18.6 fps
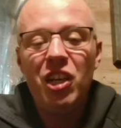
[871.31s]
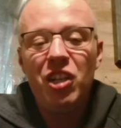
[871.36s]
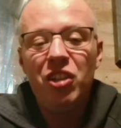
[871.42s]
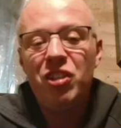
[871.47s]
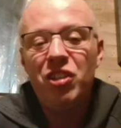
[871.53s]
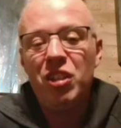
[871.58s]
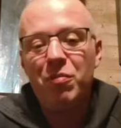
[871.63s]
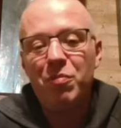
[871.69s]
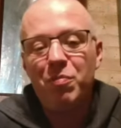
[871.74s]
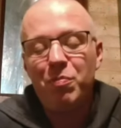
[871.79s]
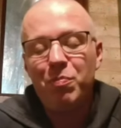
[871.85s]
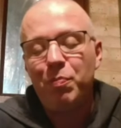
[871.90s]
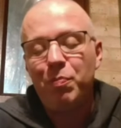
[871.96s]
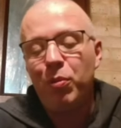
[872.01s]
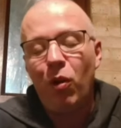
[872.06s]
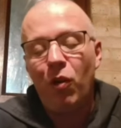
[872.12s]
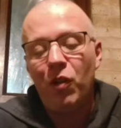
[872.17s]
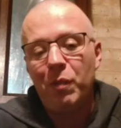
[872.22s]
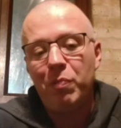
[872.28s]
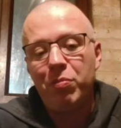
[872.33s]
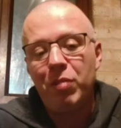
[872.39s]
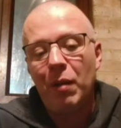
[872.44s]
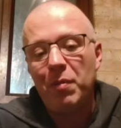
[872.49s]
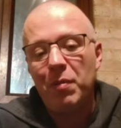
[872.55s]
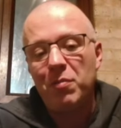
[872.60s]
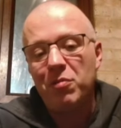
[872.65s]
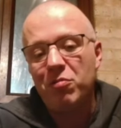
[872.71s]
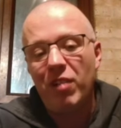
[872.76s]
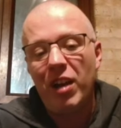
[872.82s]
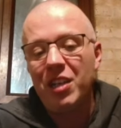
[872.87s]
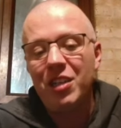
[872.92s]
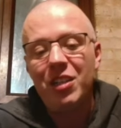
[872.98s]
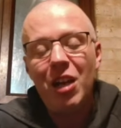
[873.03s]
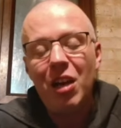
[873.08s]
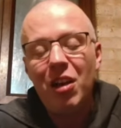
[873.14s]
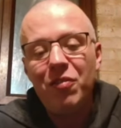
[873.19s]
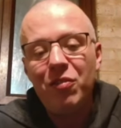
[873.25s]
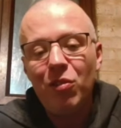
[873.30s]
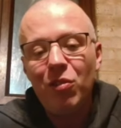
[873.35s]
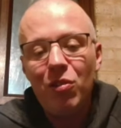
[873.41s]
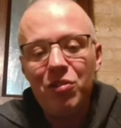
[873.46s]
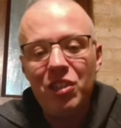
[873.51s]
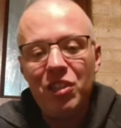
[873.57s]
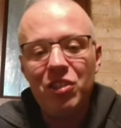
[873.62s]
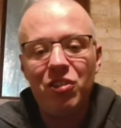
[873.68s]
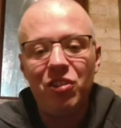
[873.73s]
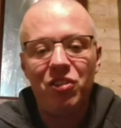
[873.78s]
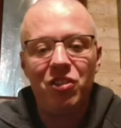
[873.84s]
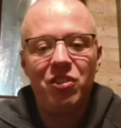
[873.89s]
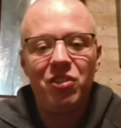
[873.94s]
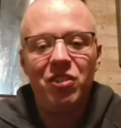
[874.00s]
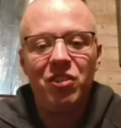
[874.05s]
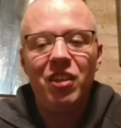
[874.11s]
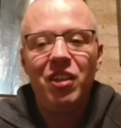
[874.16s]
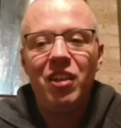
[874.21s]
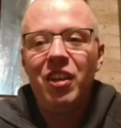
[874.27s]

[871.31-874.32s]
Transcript: Does it put all the problems right? No, of course it doesn't.